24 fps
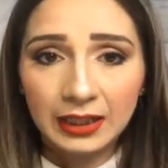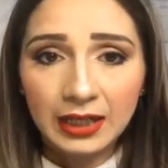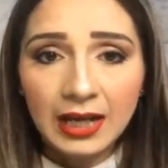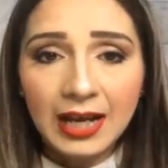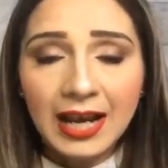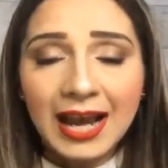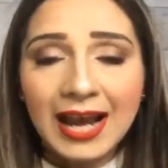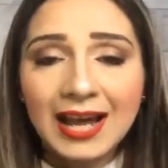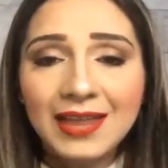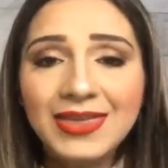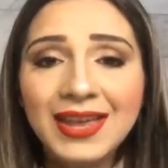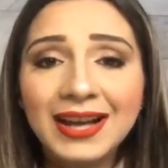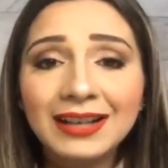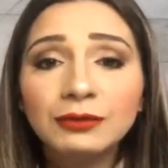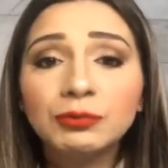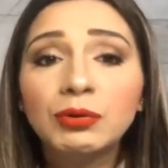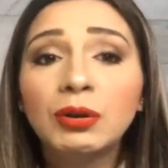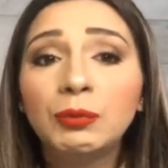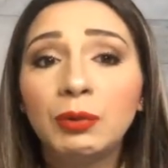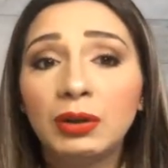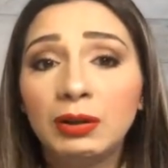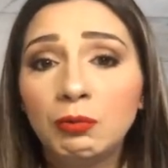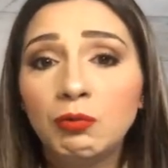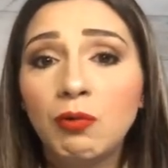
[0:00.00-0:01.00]
And that's what
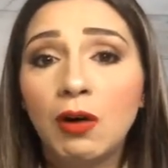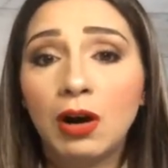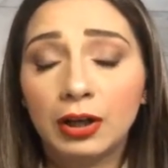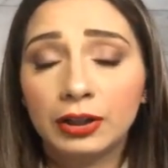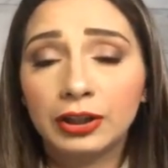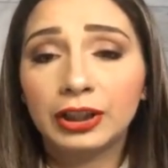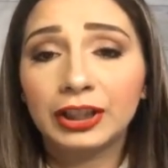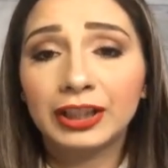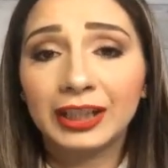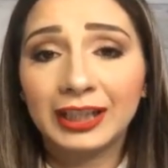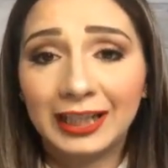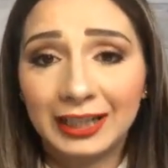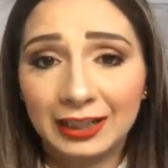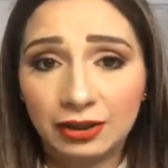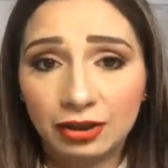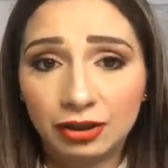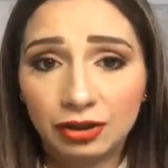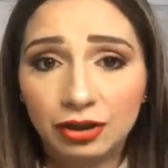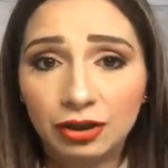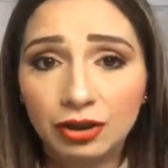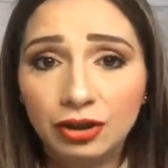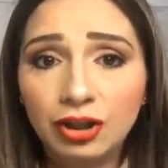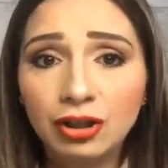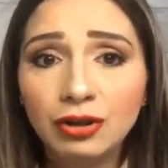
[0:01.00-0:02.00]
we want our kids to
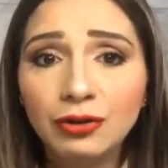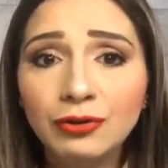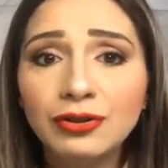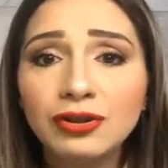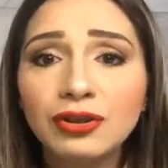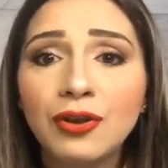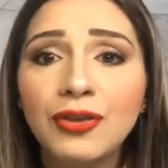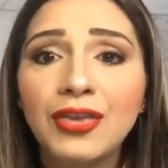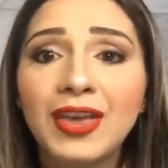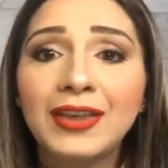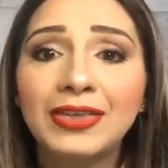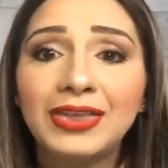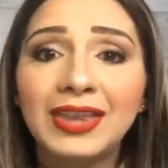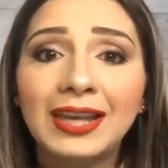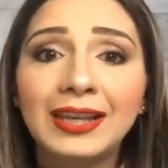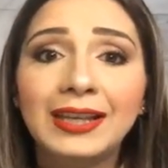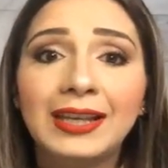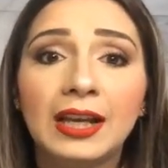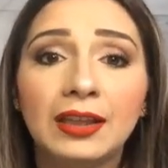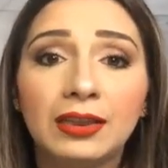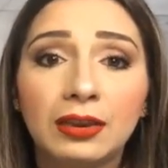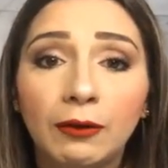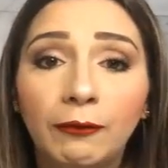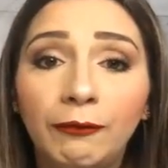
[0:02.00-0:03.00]
do so that they
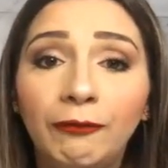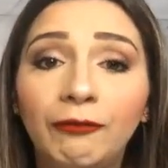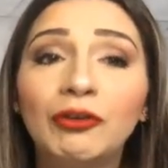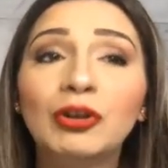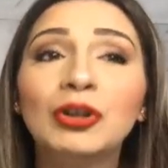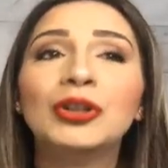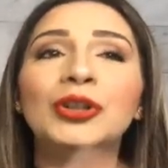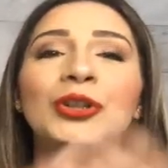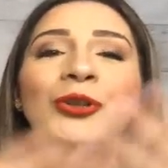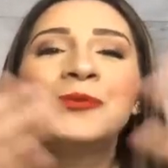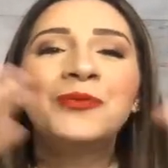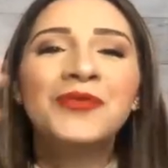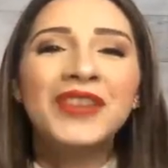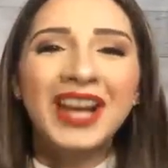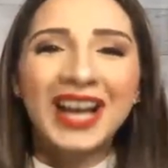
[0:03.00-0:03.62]
get the full,